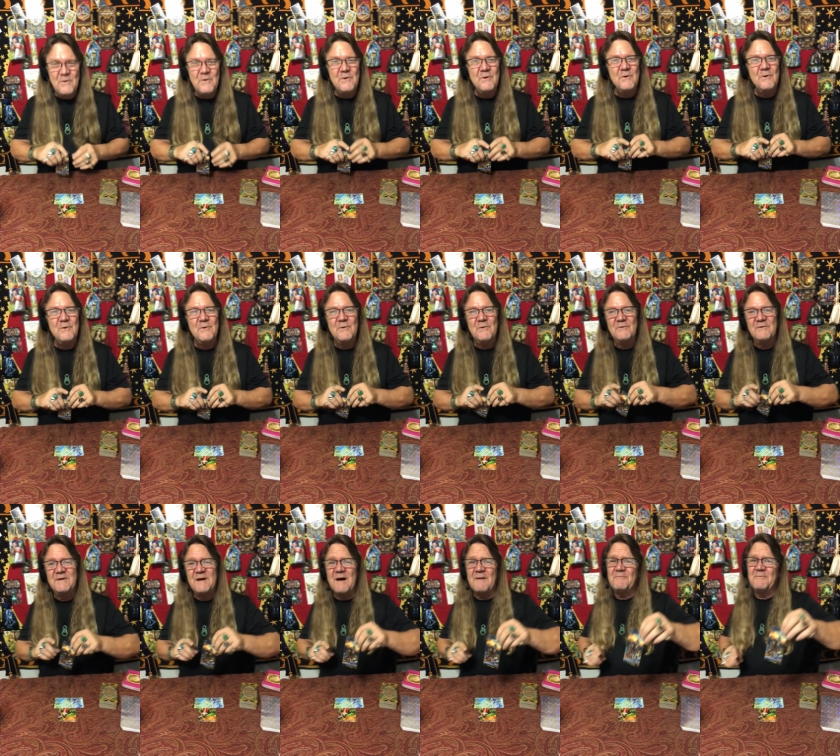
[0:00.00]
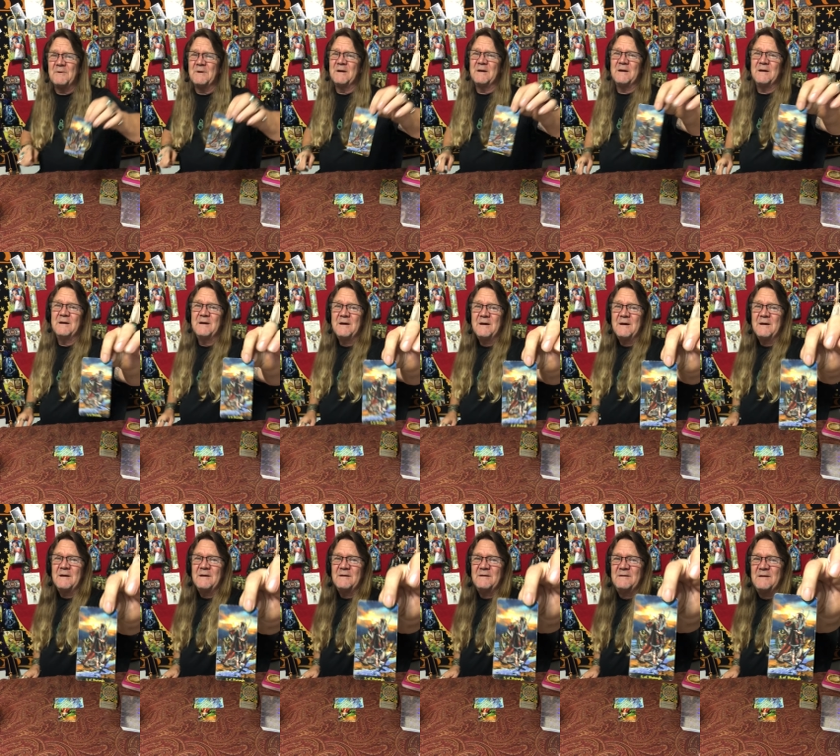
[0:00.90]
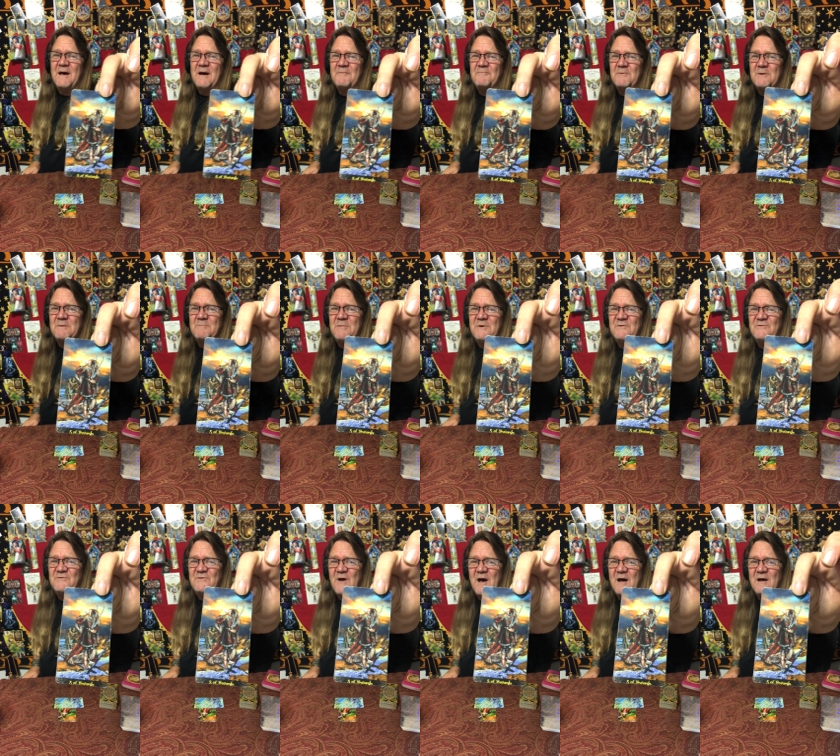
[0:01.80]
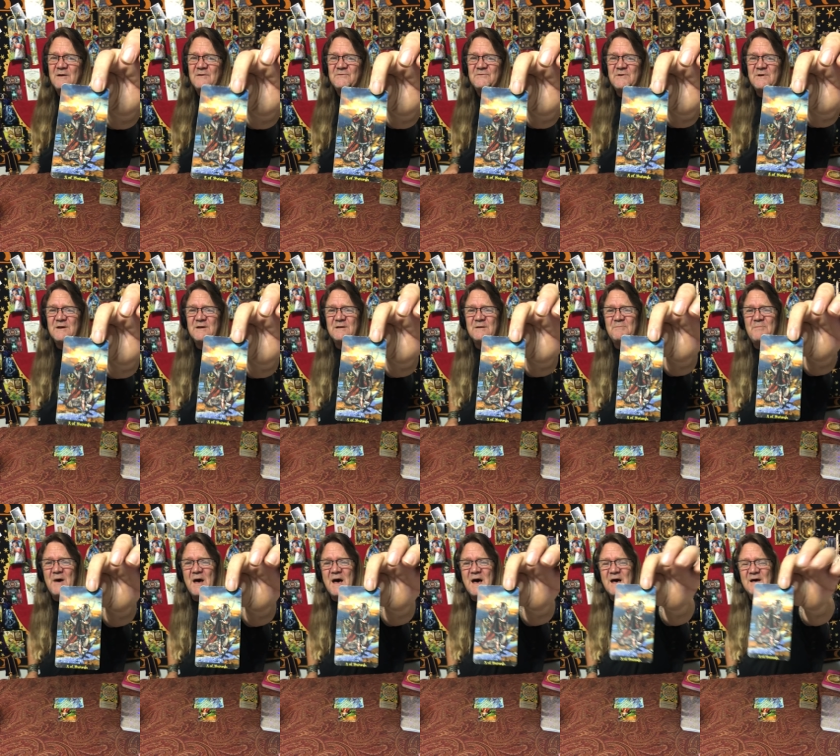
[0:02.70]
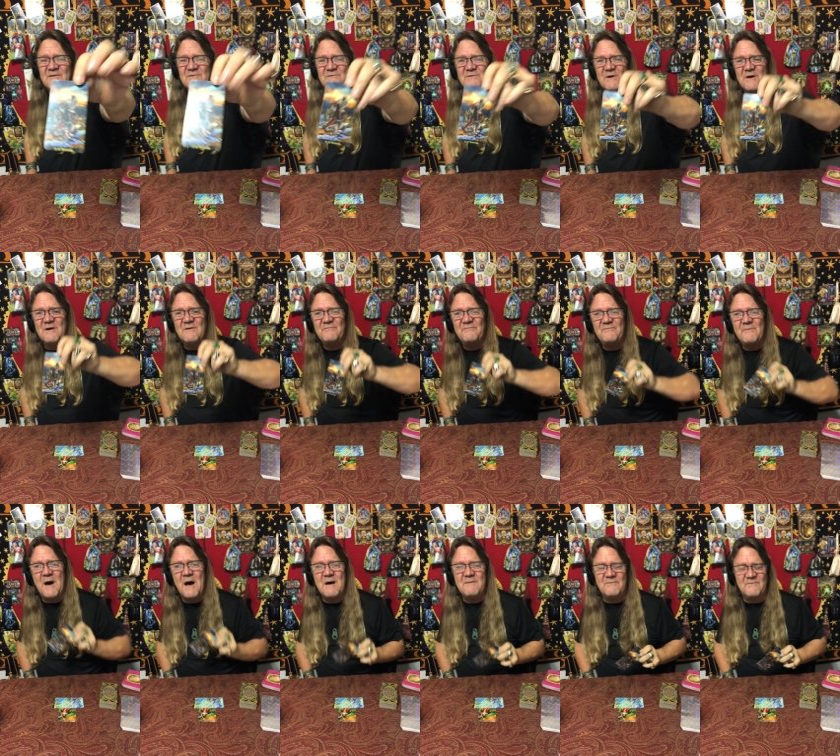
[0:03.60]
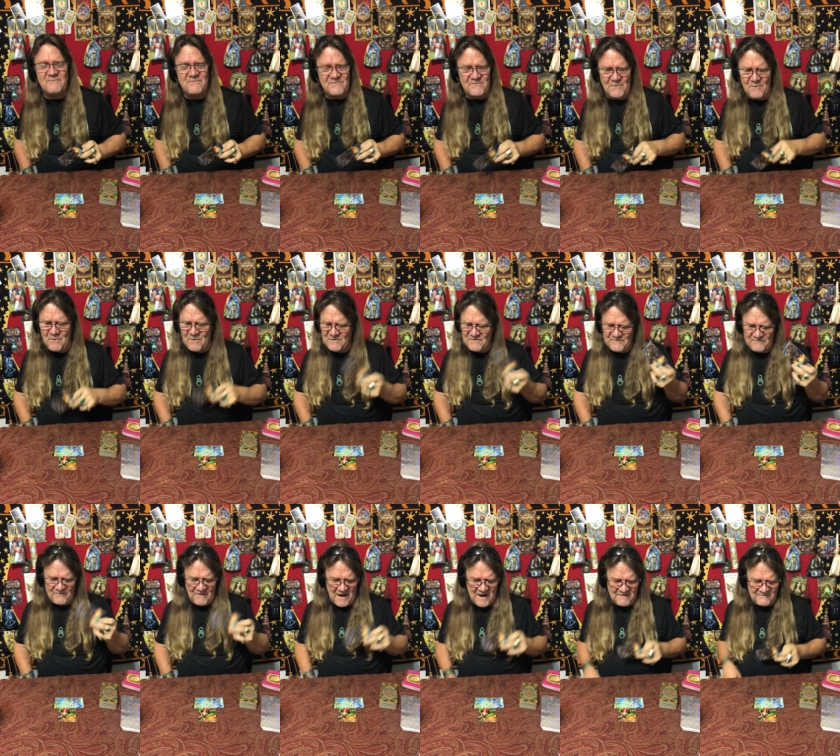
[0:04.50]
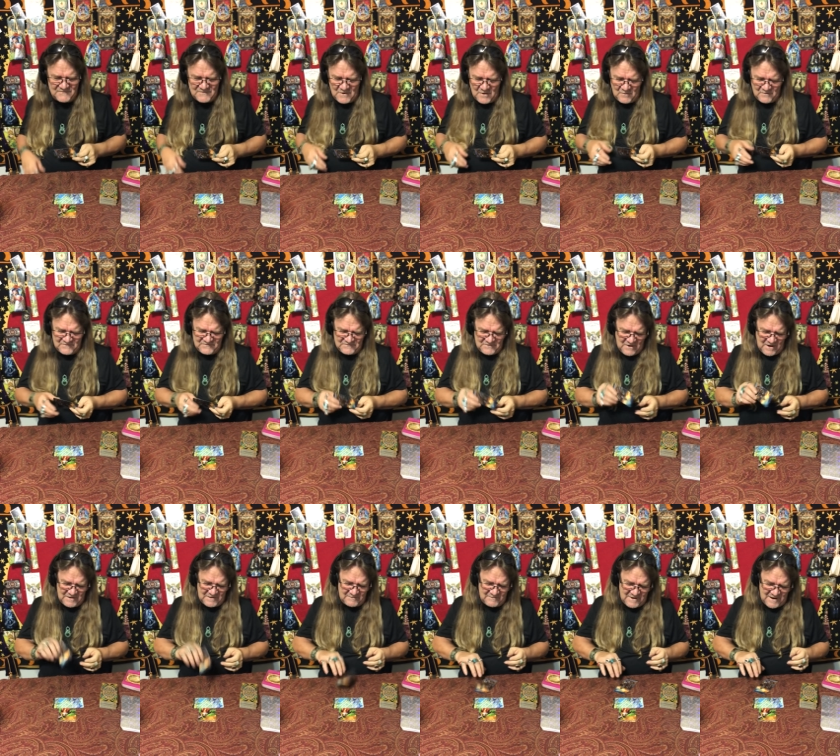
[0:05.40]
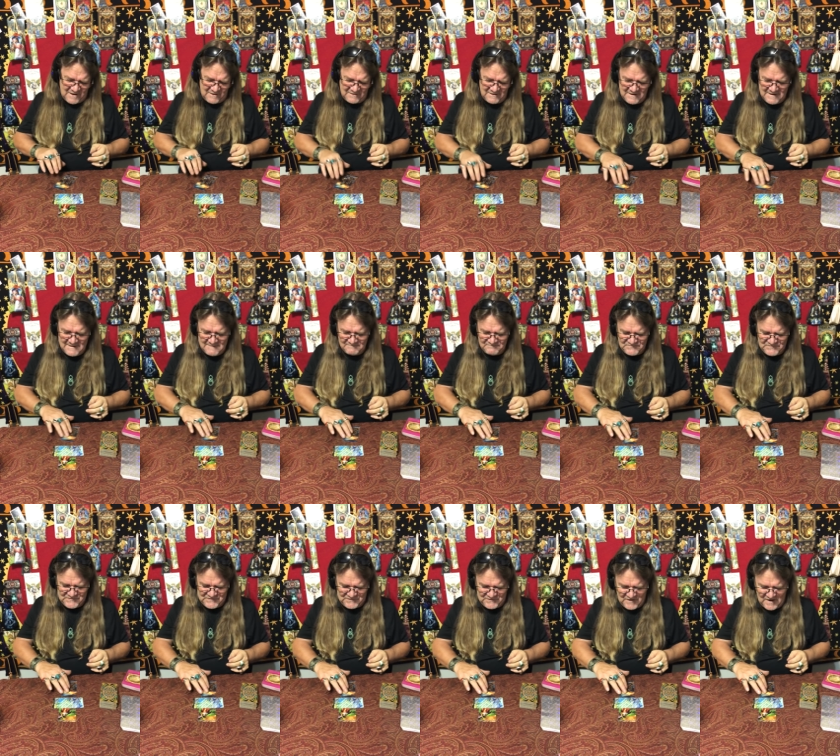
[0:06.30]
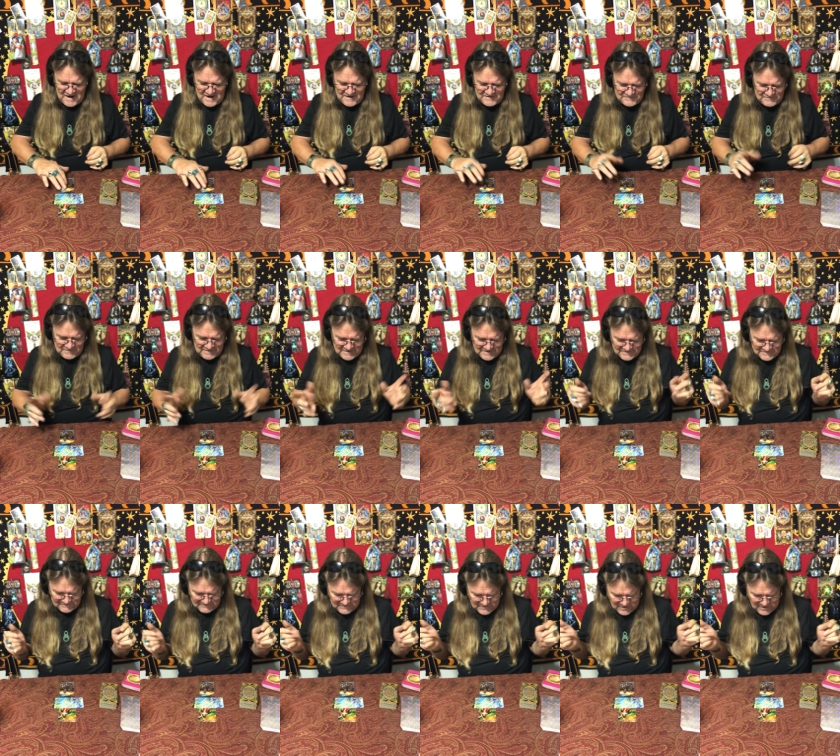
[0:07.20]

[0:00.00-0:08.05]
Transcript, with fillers: Ooh, definitely definitely been challenging in the past, huh? Five of Swords. Fives always talk about change because of